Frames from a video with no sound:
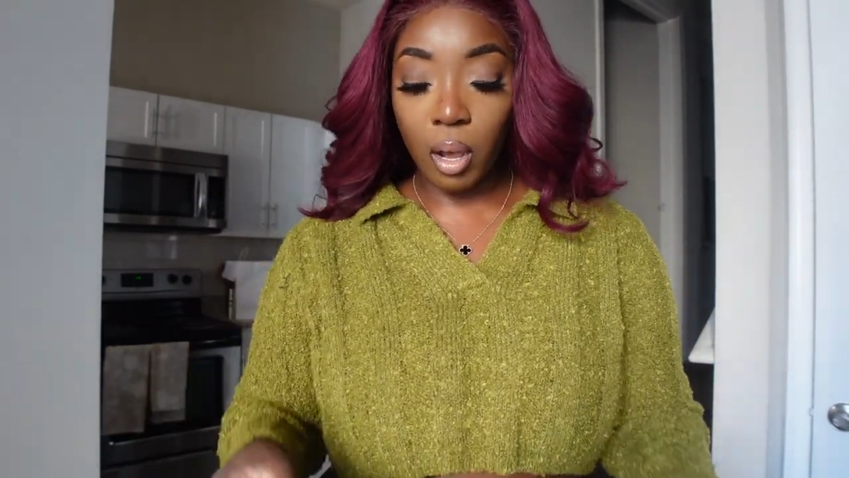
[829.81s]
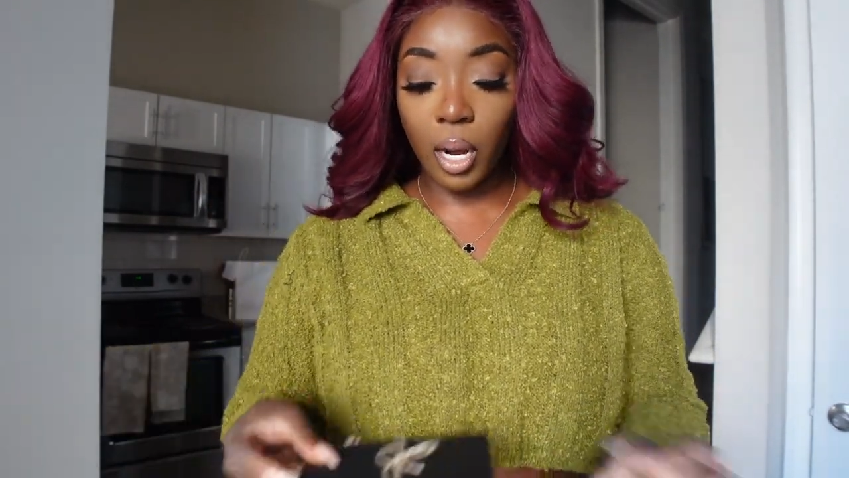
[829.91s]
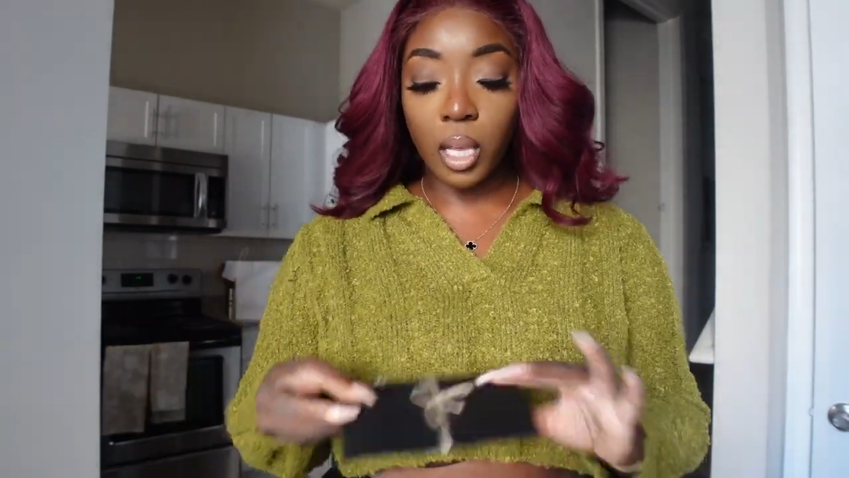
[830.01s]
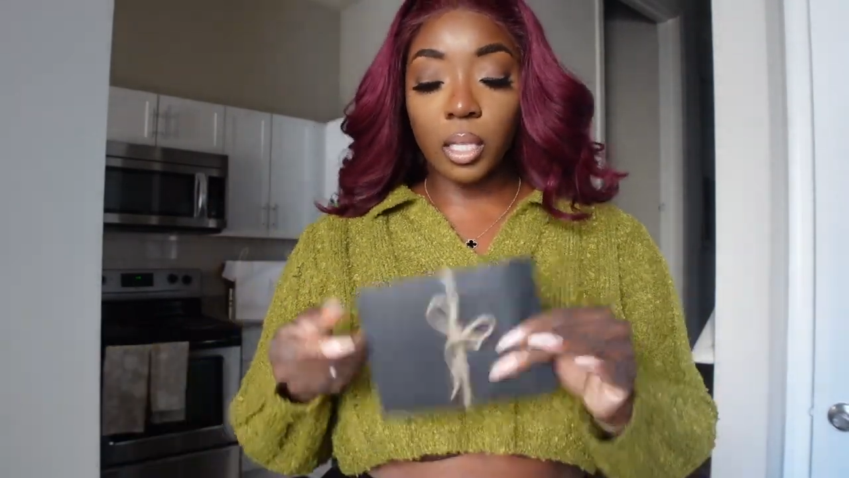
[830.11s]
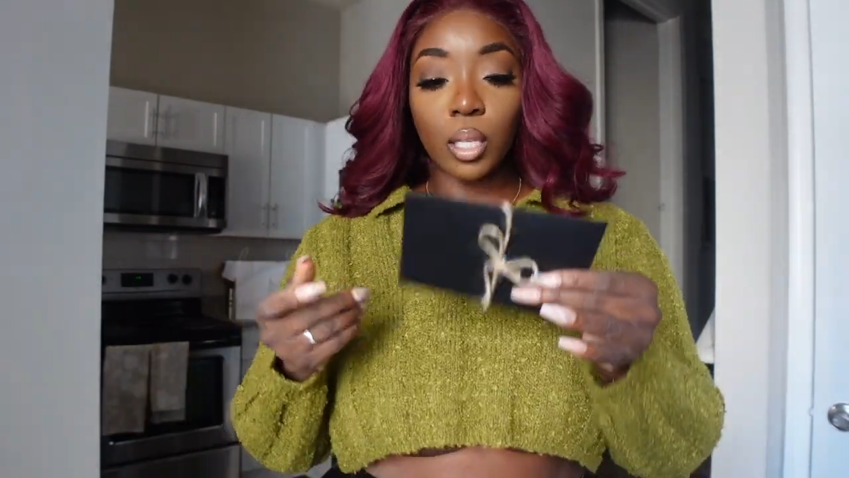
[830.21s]
it
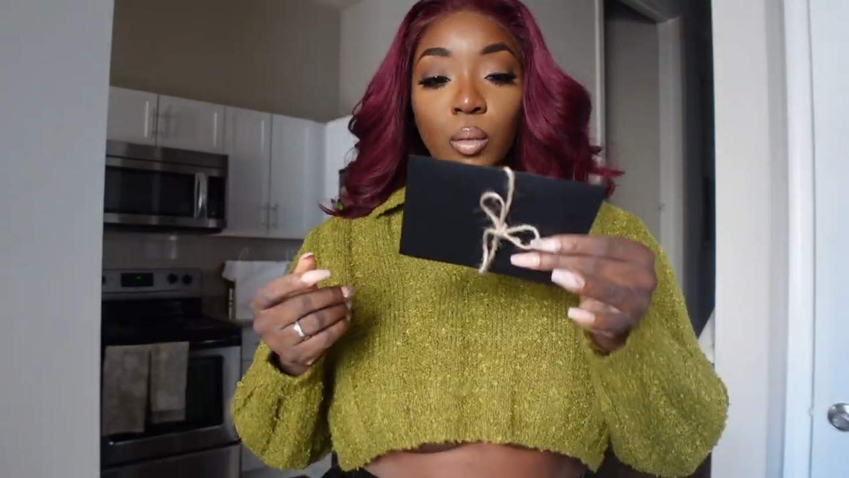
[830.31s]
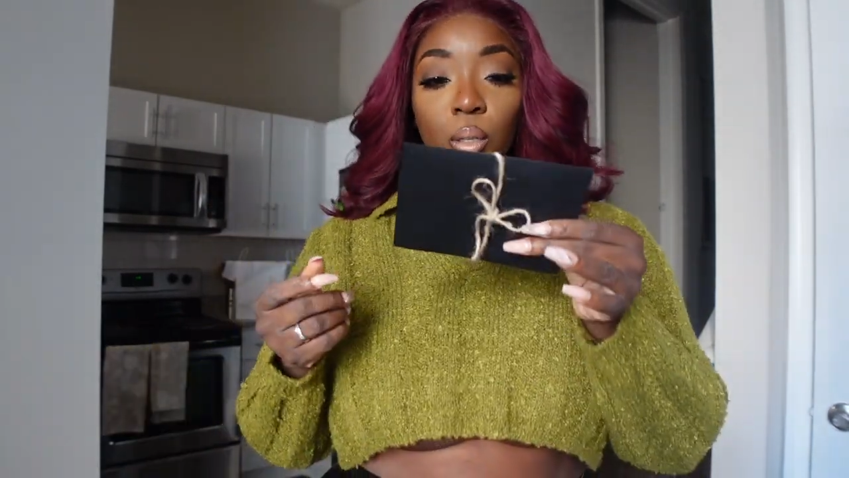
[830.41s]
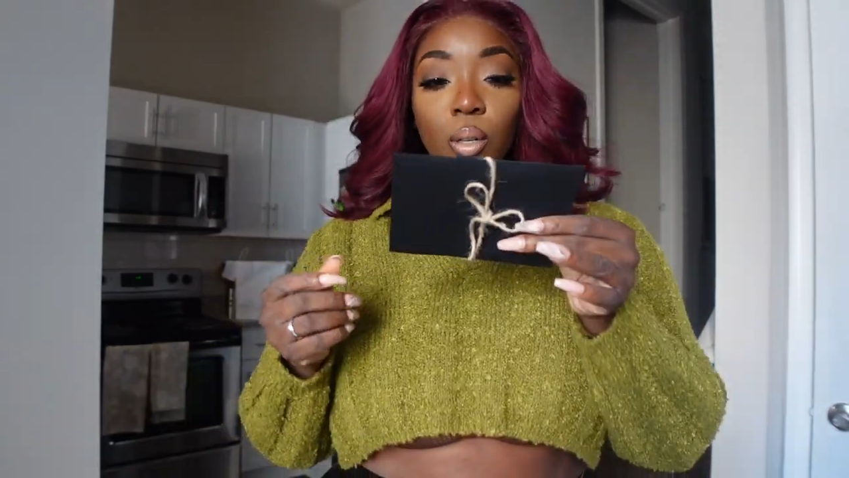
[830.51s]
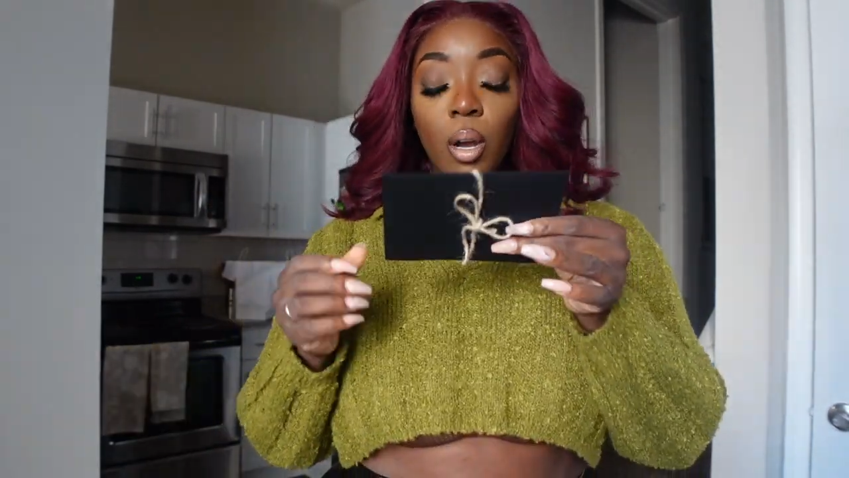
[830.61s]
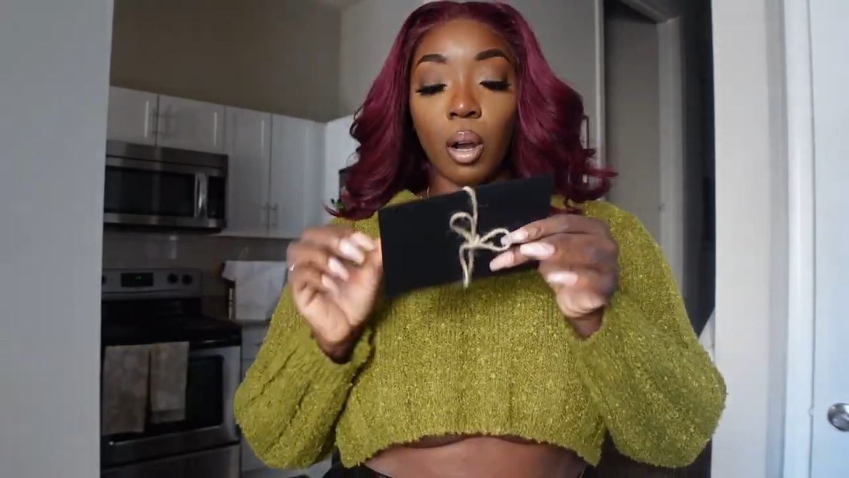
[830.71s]
has a cute
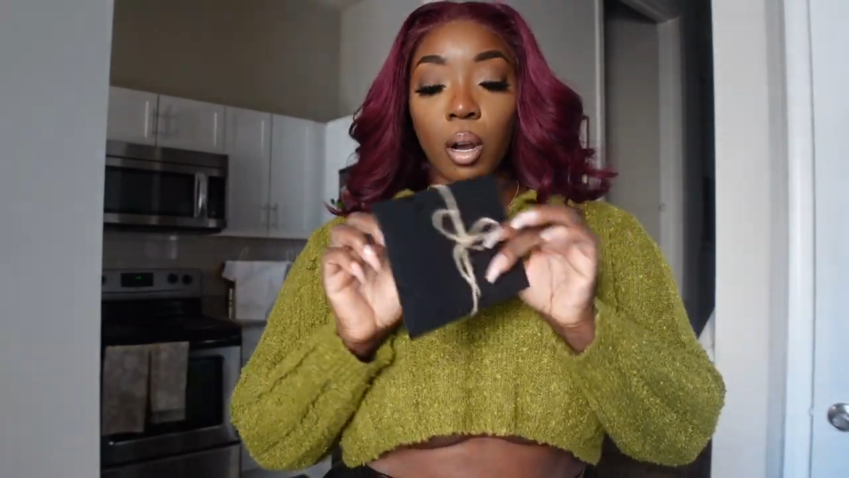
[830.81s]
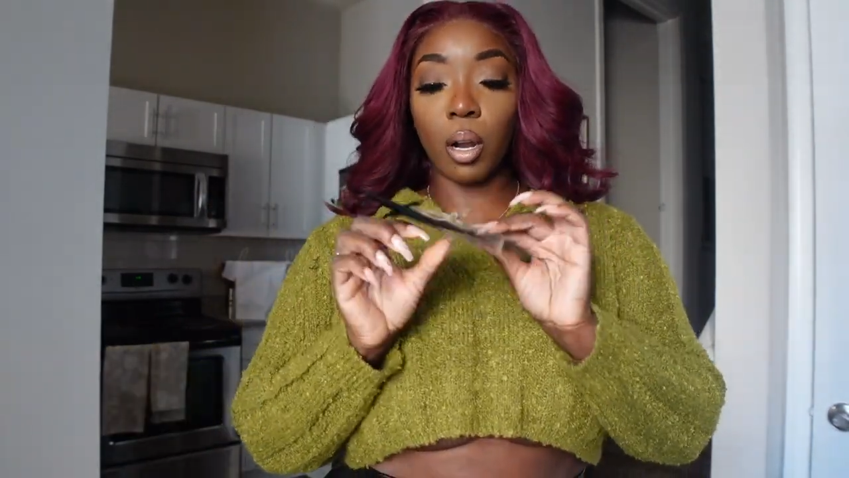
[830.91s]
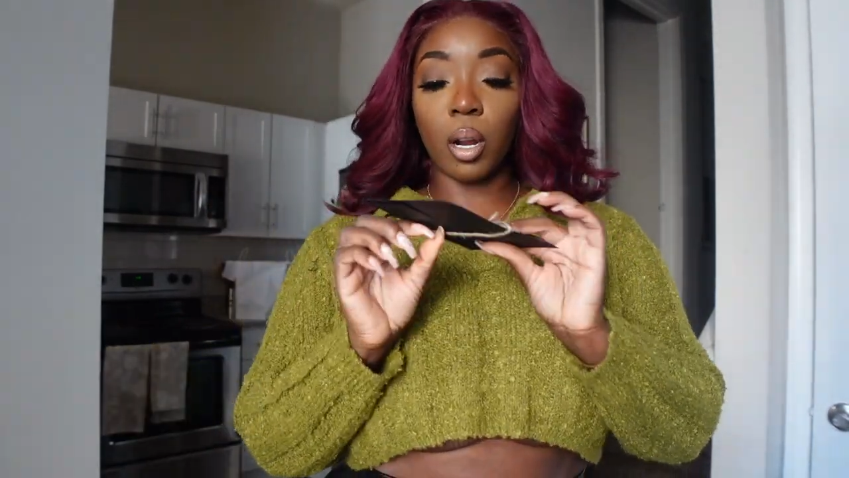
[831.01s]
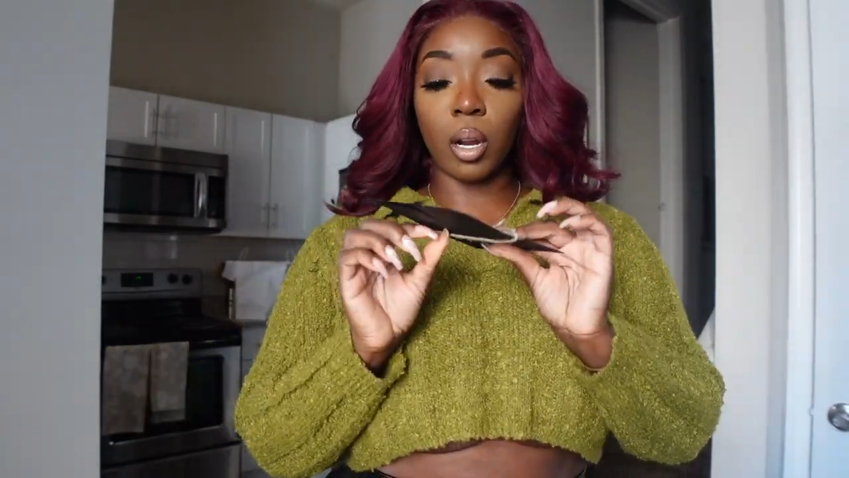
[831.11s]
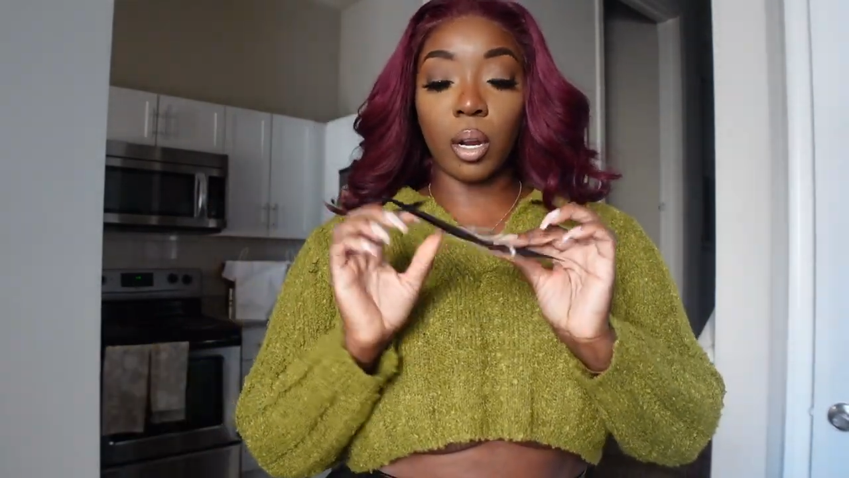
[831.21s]
little
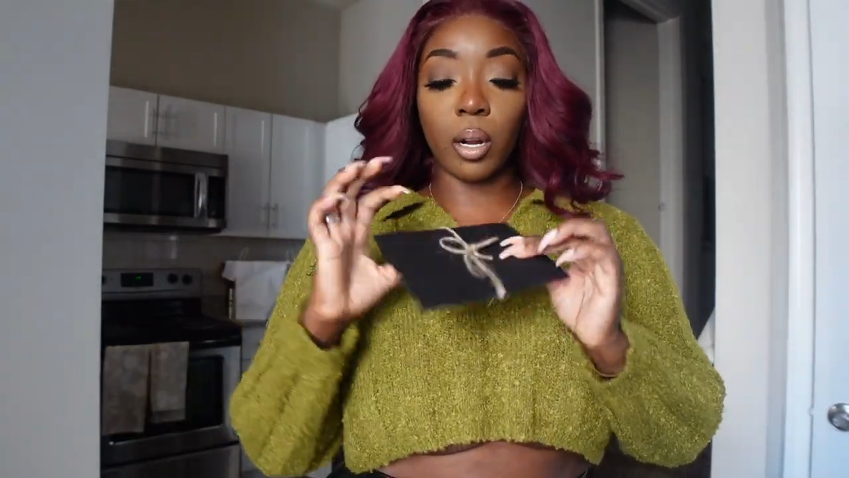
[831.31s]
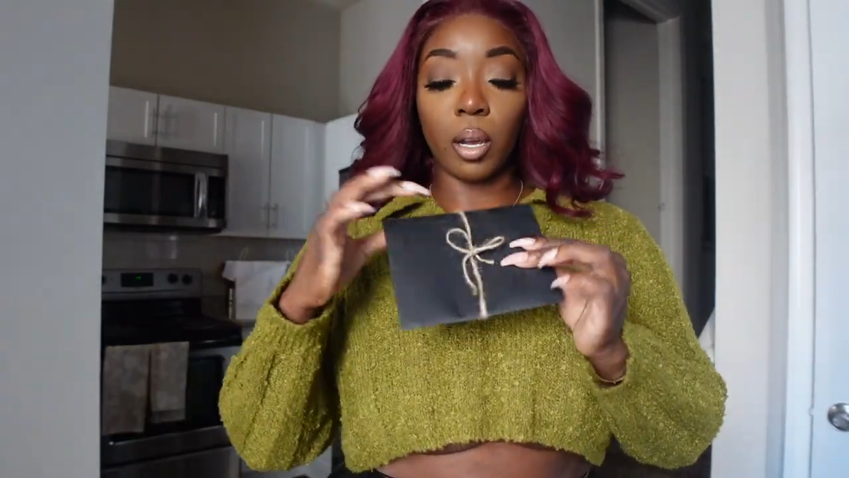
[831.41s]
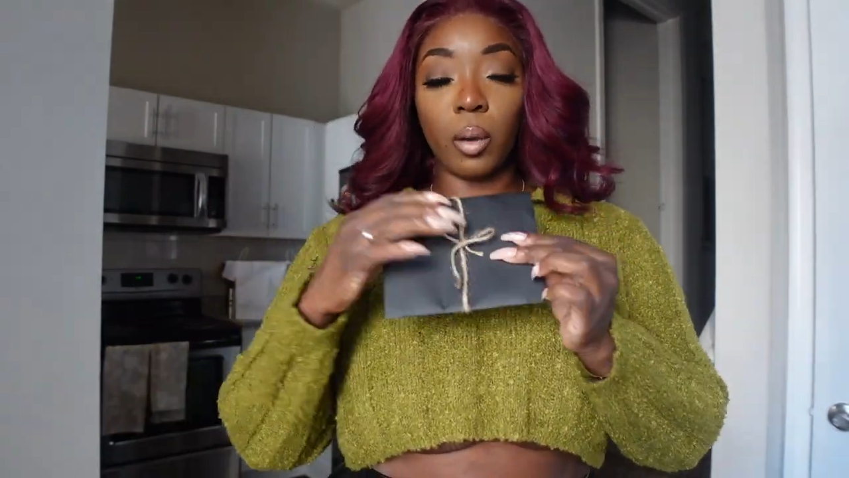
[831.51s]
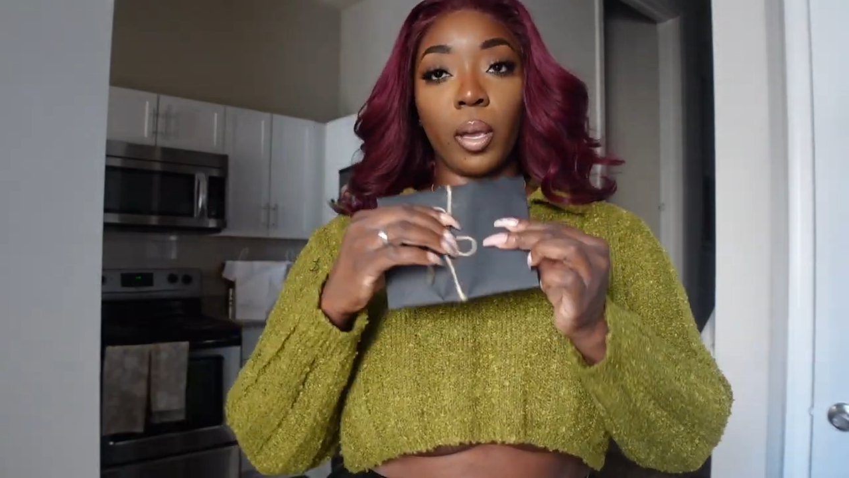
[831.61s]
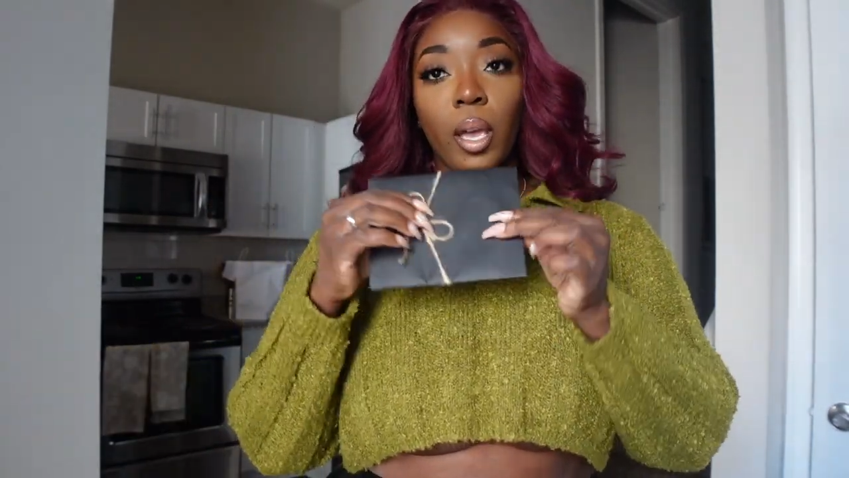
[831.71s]
card.
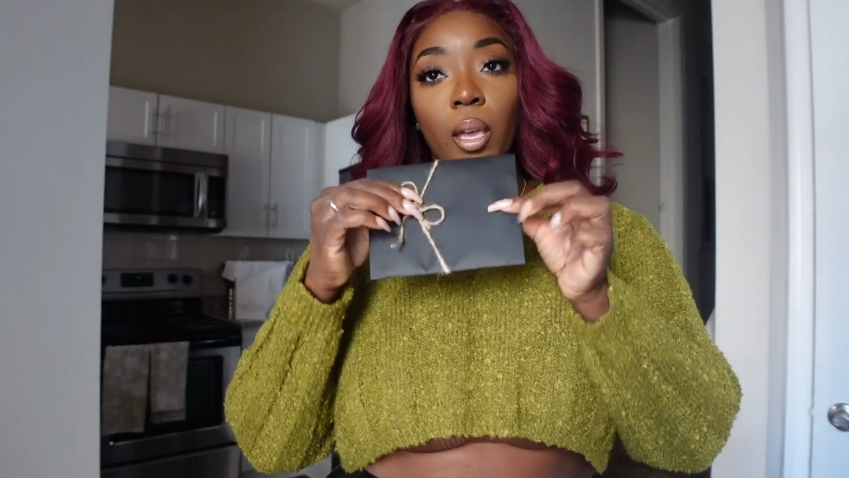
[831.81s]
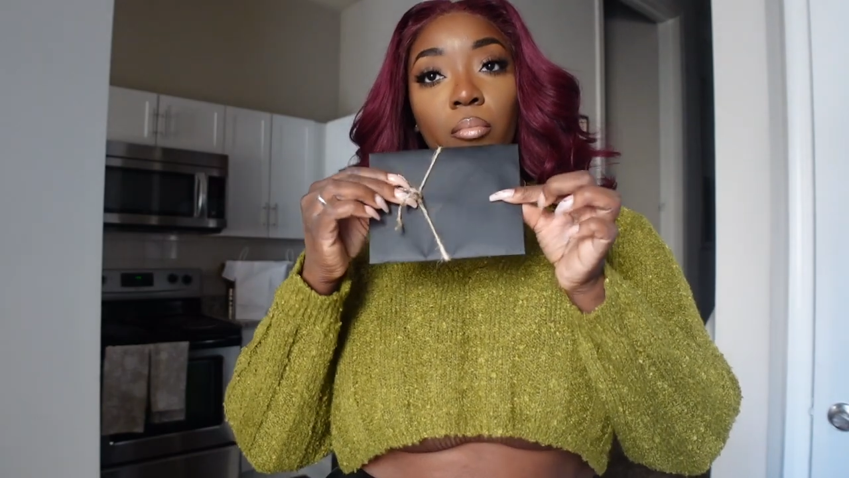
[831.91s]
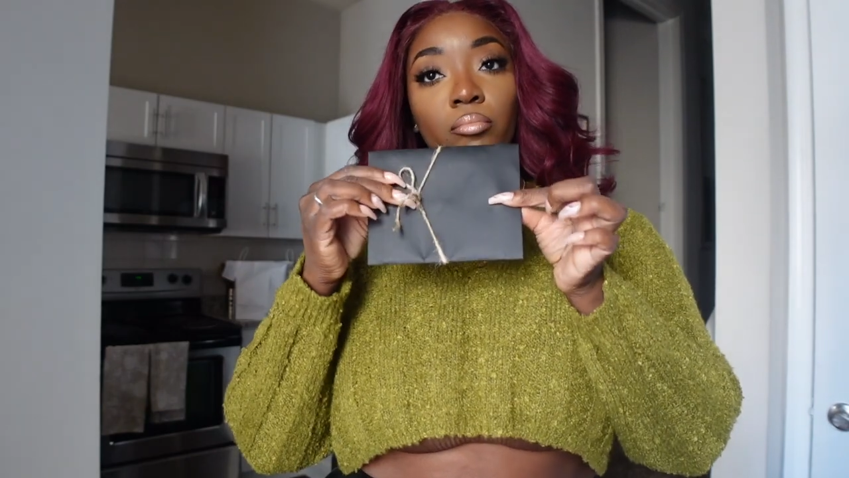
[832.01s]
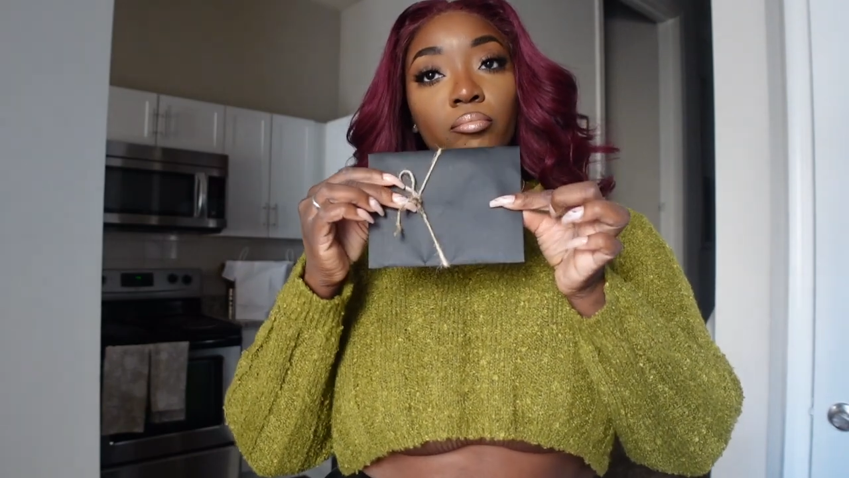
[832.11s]
Okay.